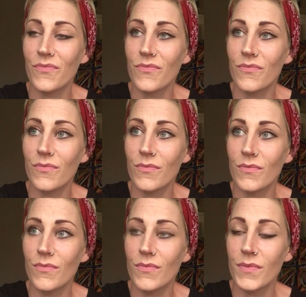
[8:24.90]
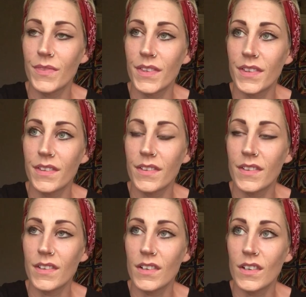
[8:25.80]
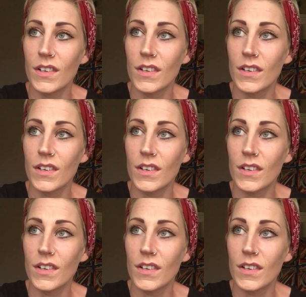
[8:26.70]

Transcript: No one is speaking in this clip.